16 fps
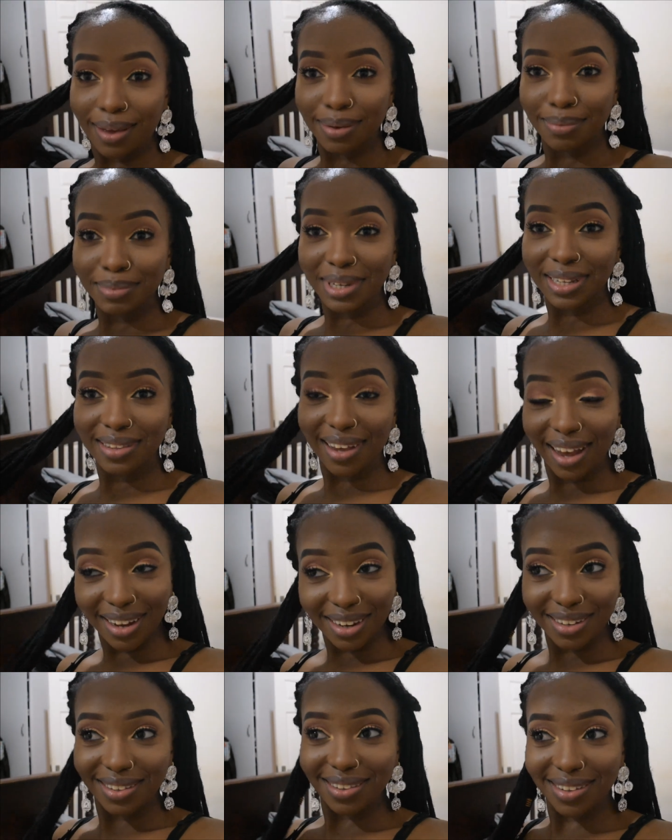am
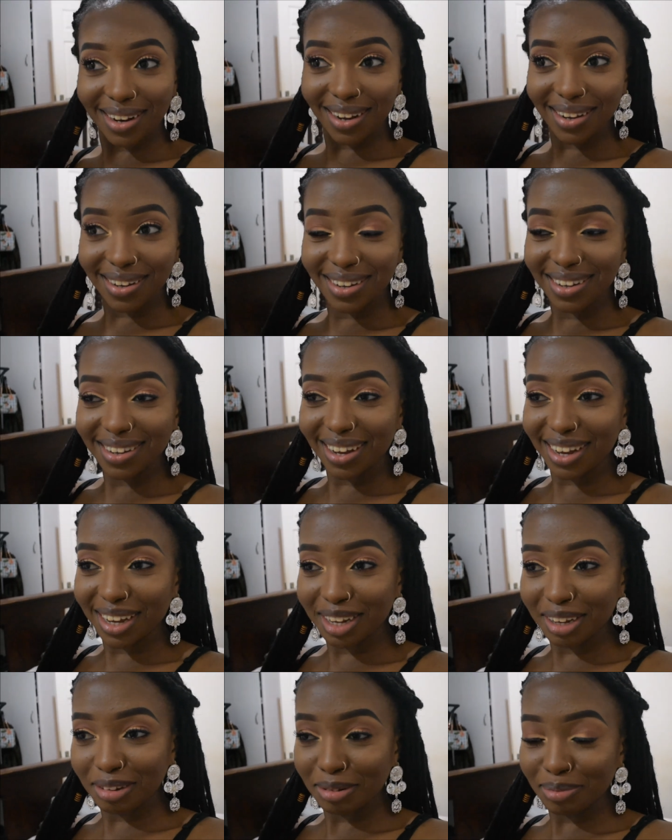tired today. I
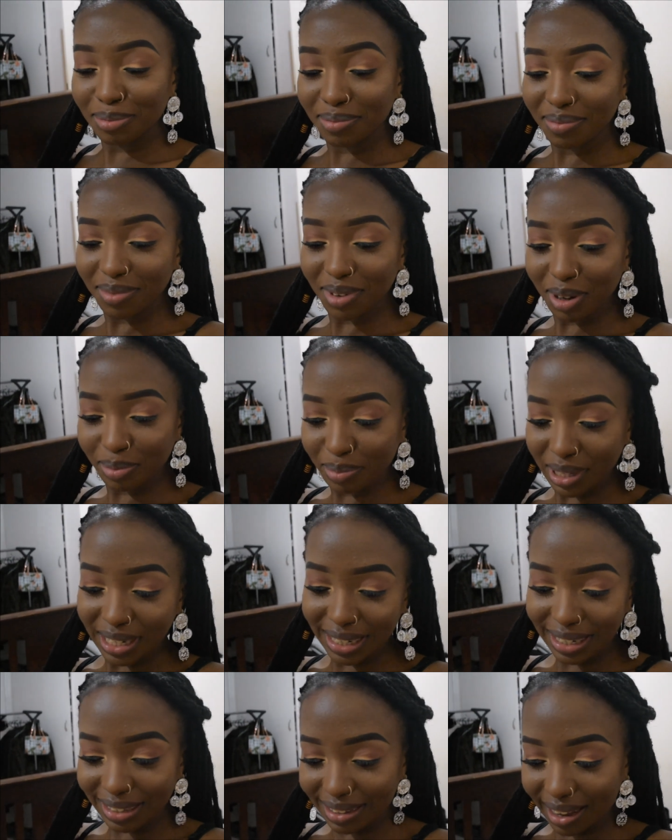am
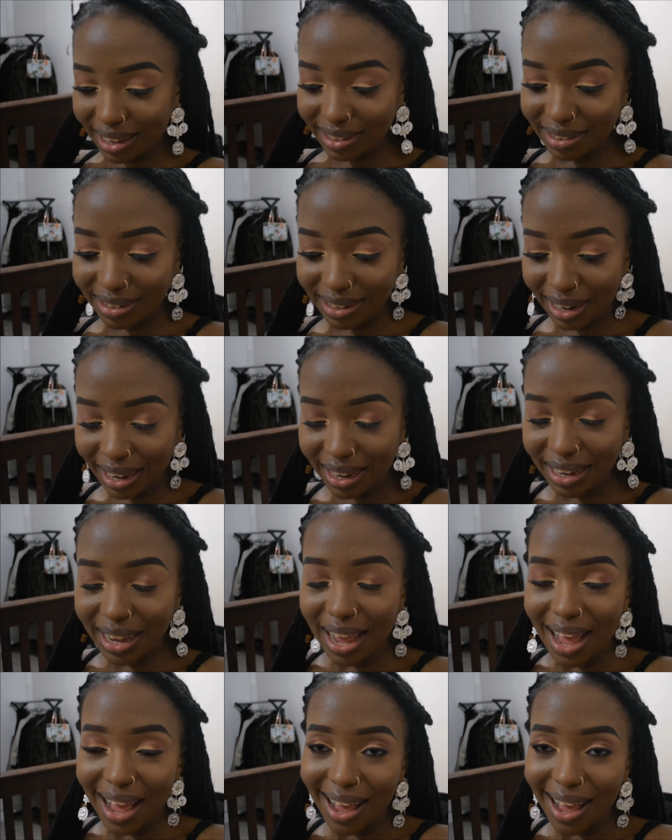completely tired today.